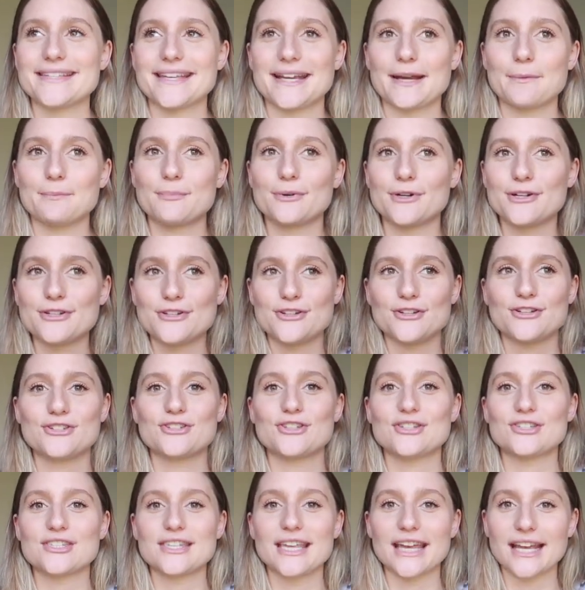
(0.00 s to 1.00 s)
Like I'm pretty sure
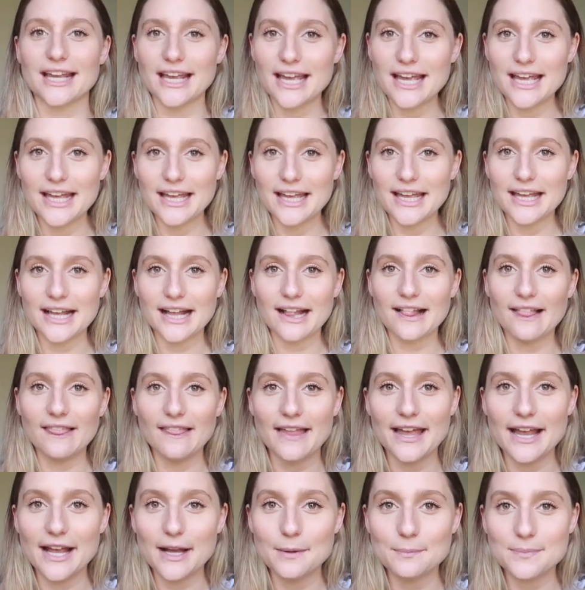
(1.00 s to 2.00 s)
it's just like
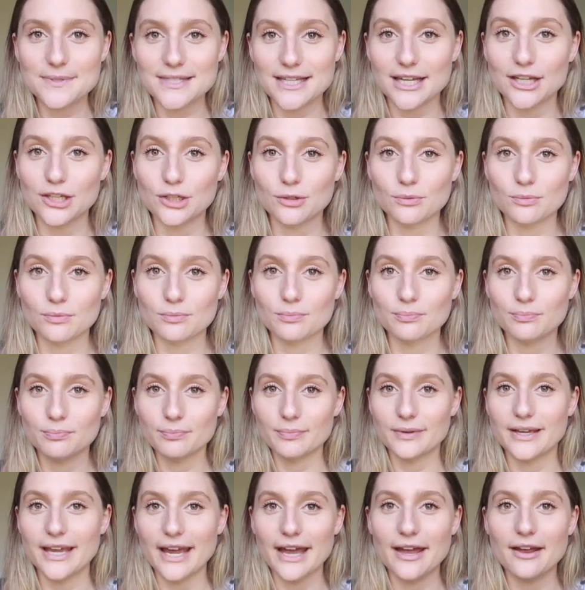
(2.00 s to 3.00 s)
clamps that you
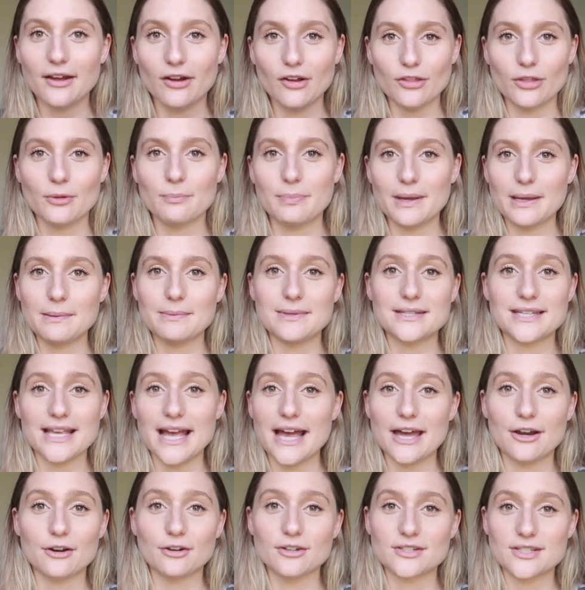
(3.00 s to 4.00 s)
get on the baby's
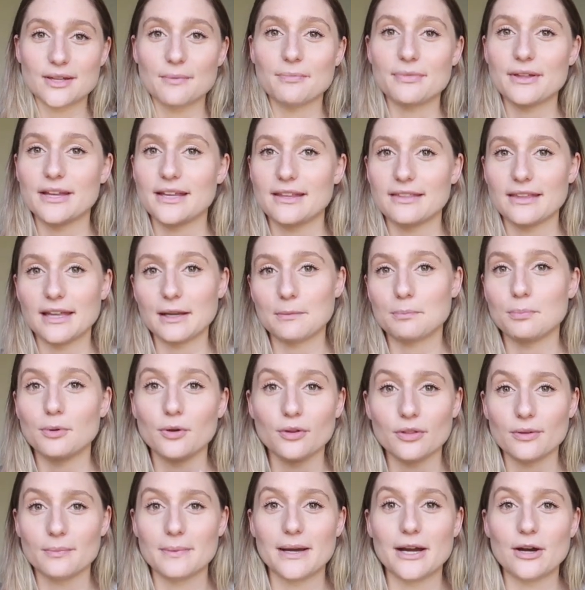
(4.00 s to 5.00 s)
head or something and like
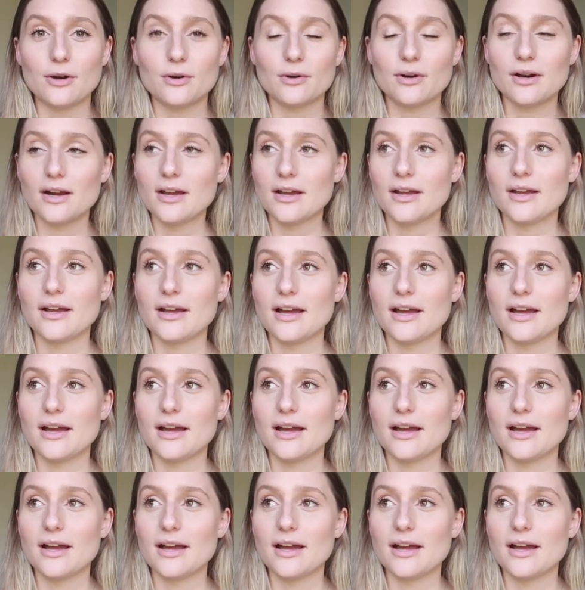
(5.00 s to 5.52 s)
pull them out.